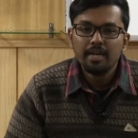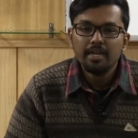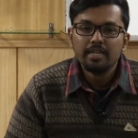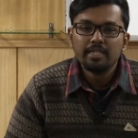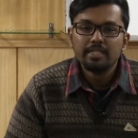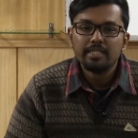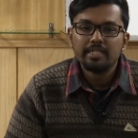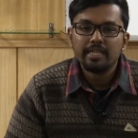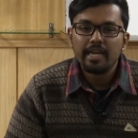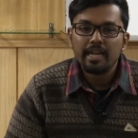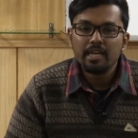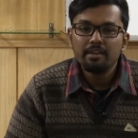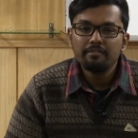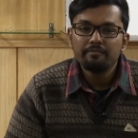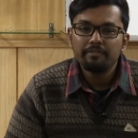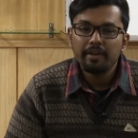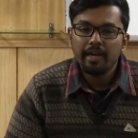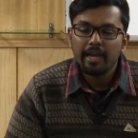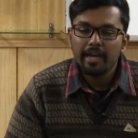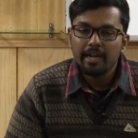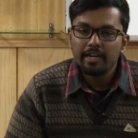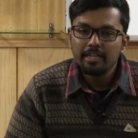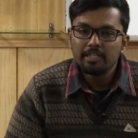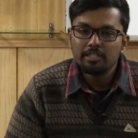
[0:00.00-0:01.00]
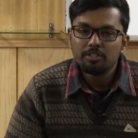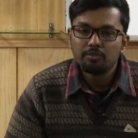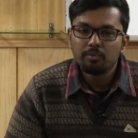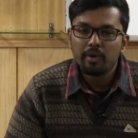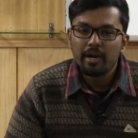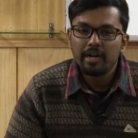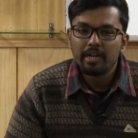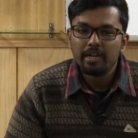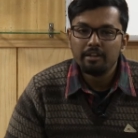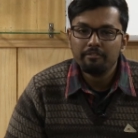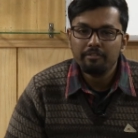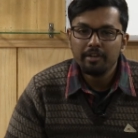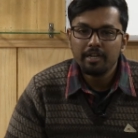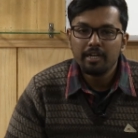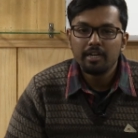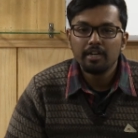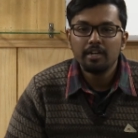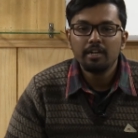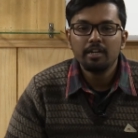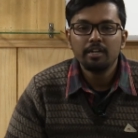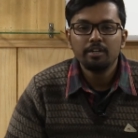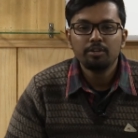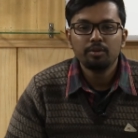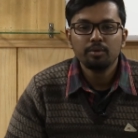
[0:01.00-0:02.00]
serif ends were
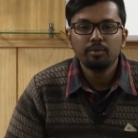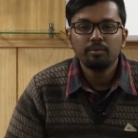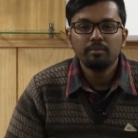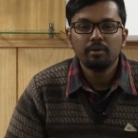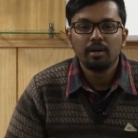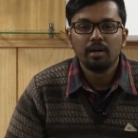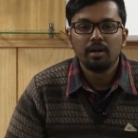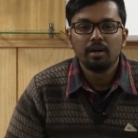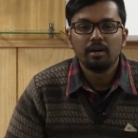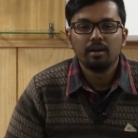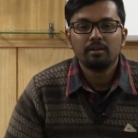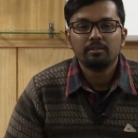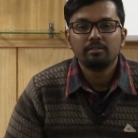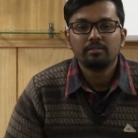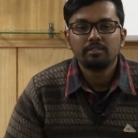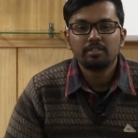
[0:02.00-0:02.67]
difficult to